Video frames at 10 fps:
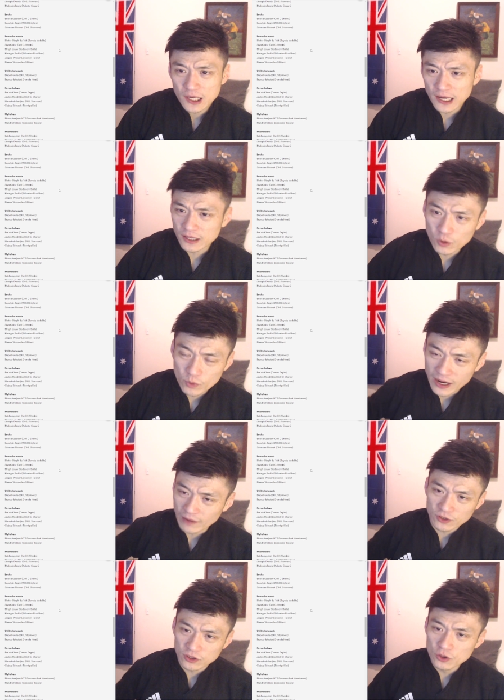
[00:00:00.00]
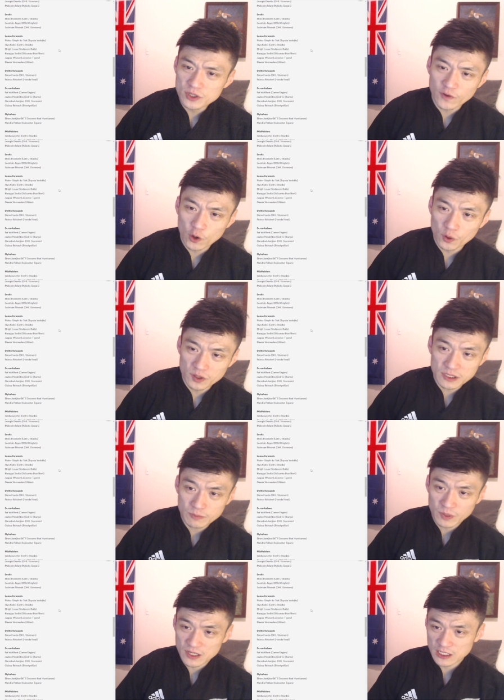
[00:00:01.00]
And then we have the loose forwards,
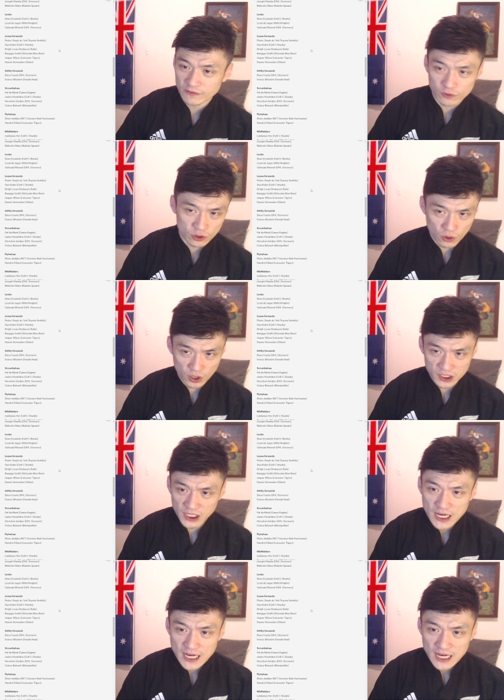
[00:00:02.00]
Petersef Detroit,